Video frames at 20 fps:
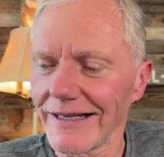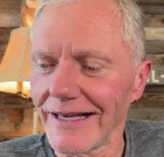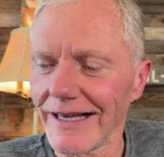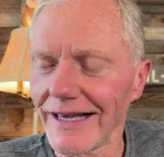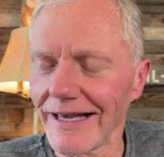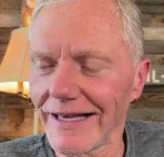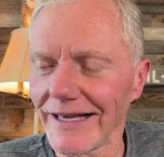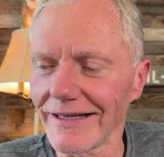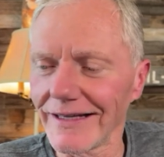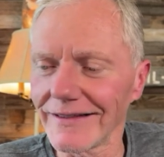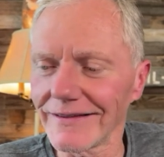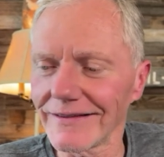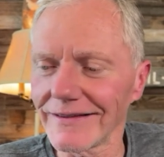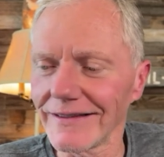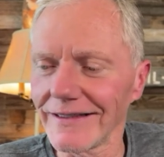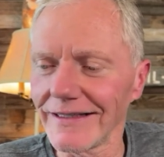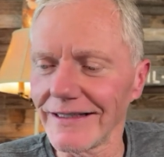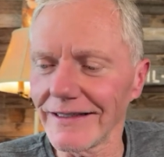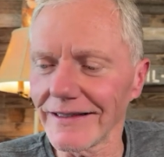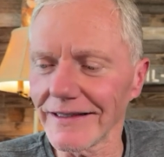
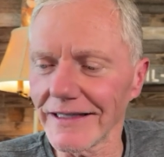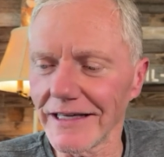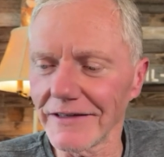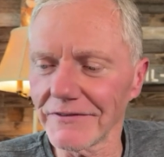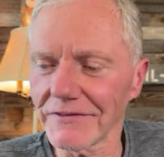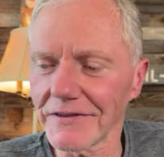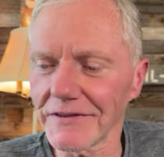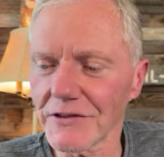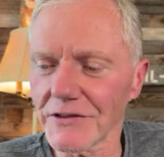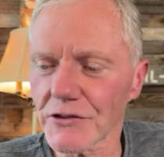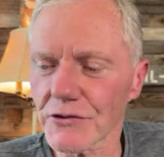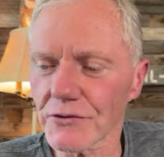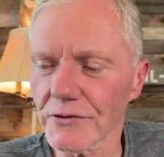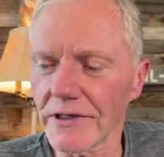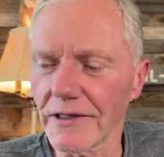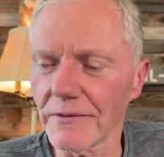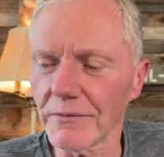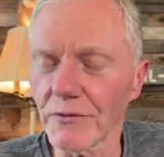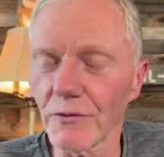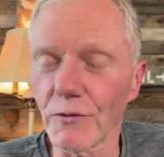eleven
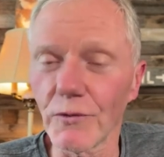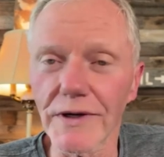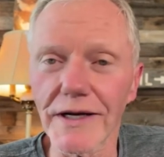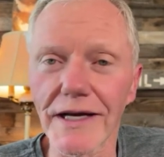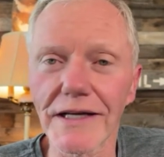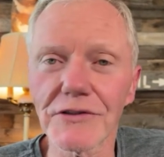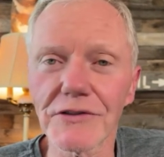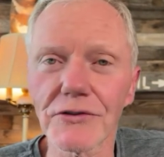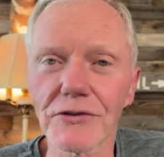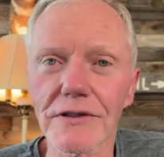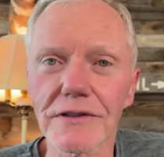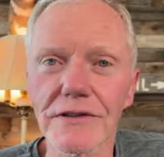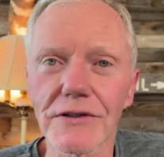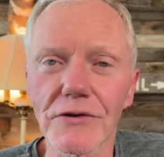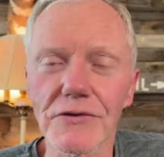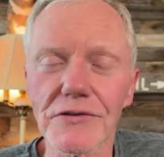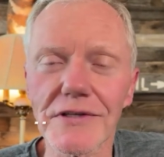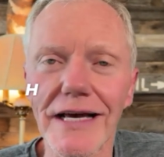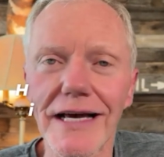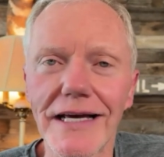trip when I took
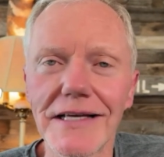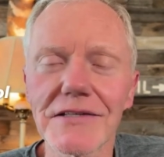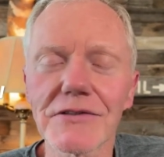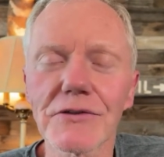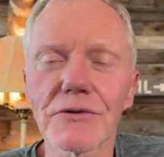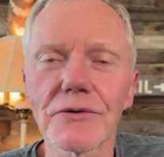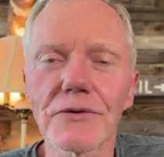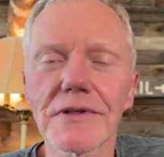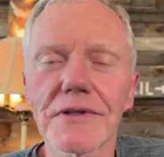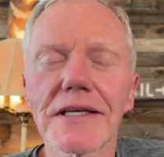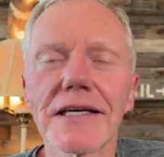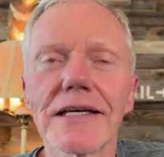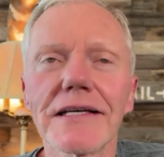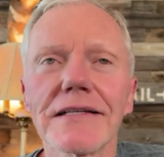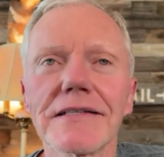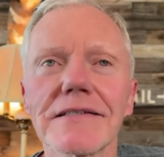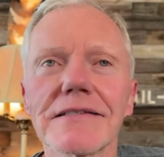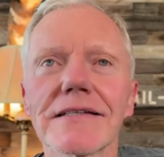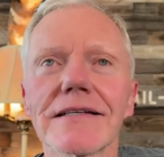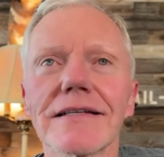those high school
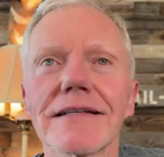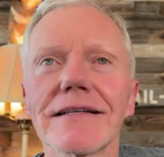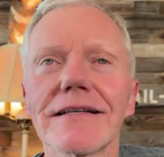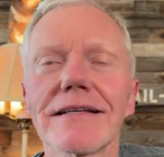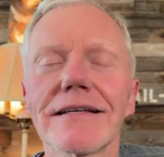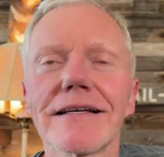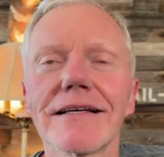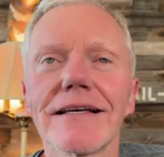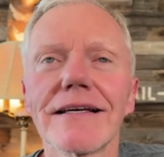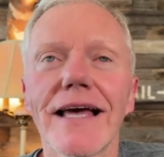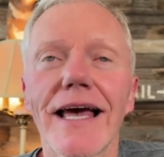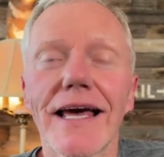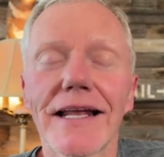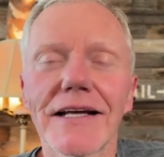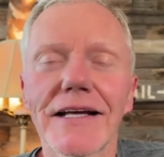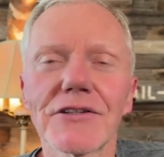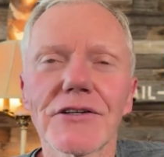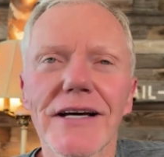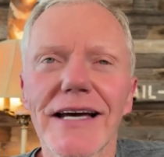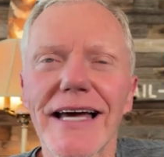kids, and
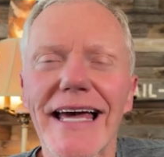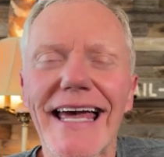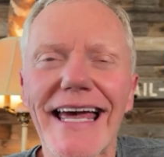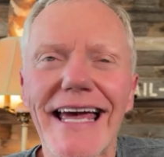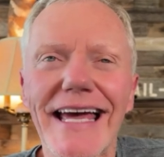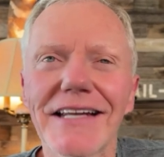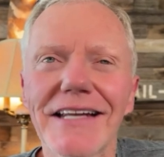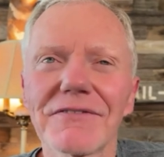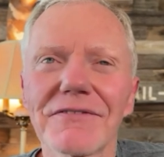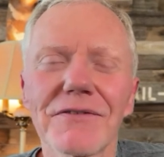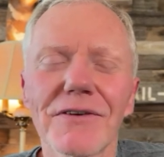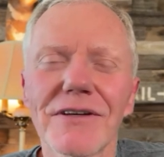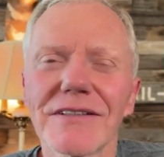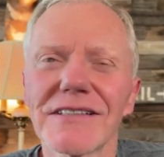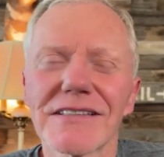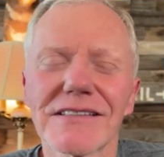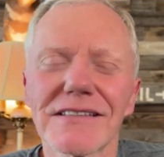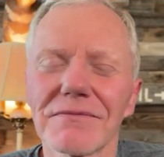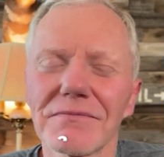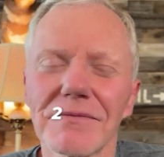I took a handful,
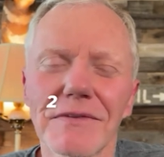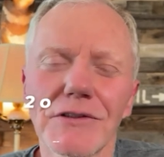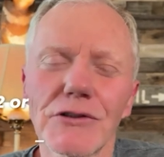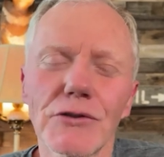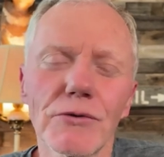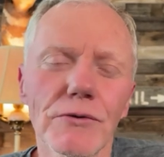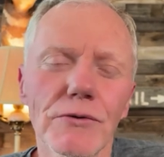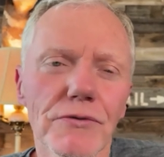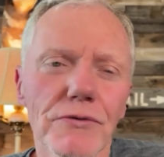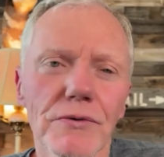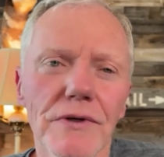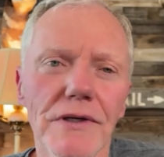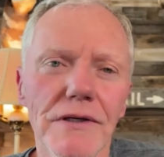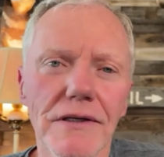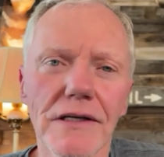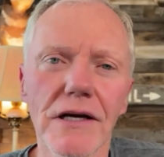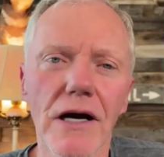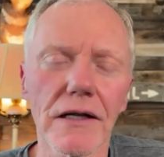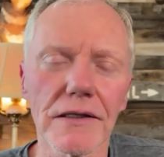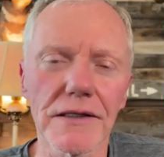just two or three
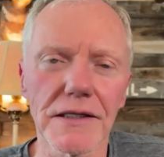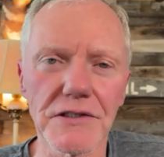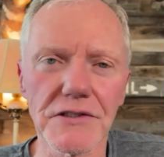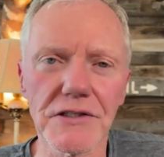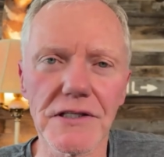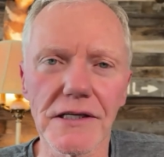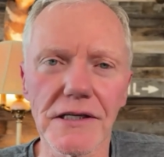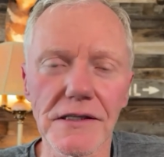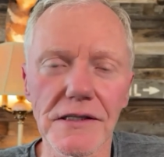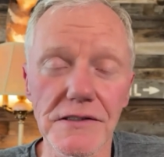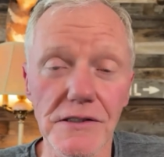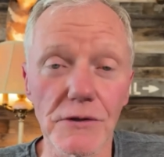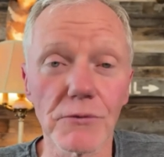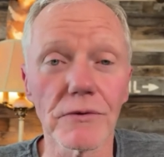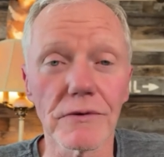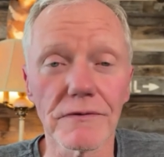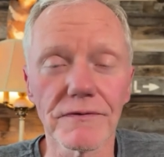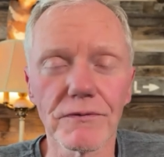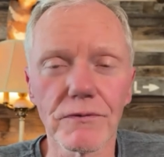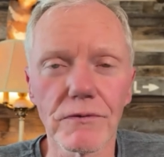college kids that
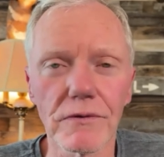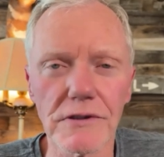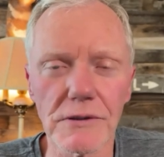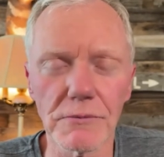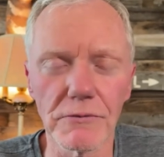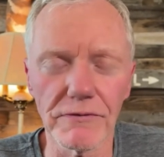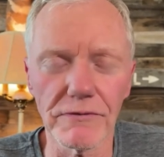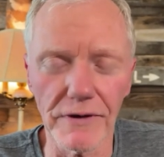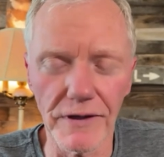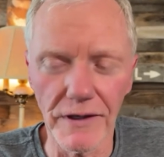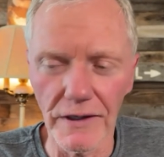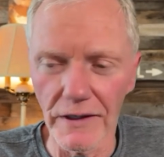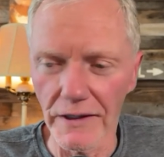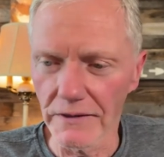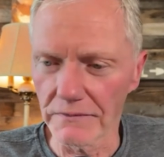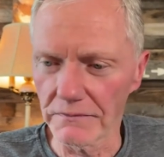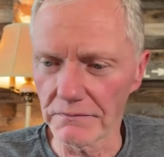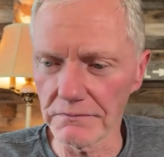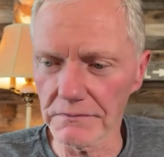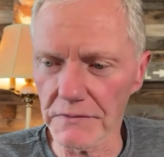were some of our,
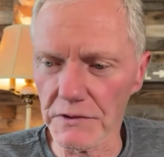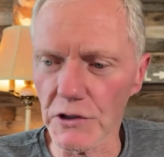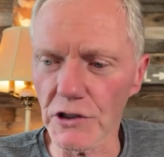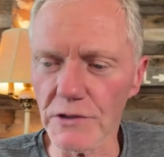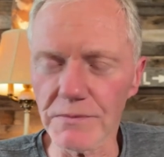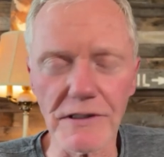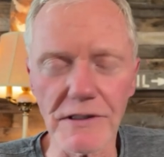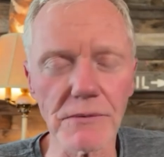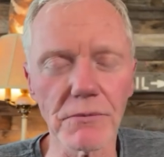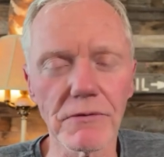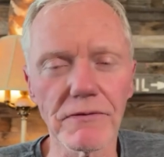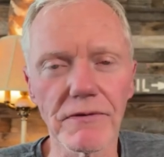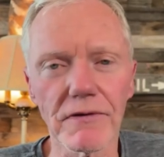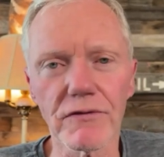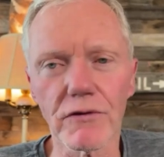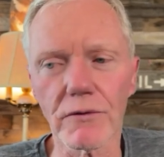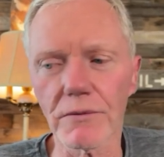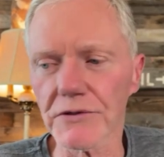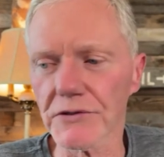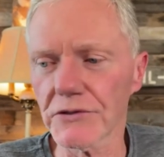excuse me, some of our
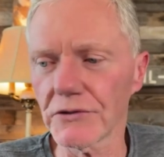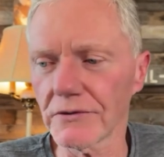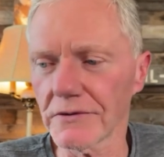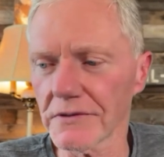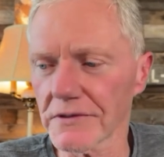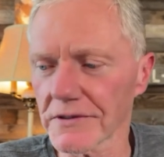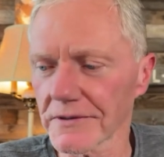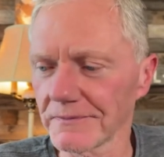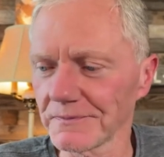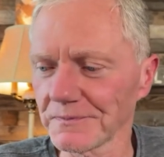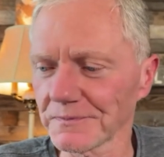former students.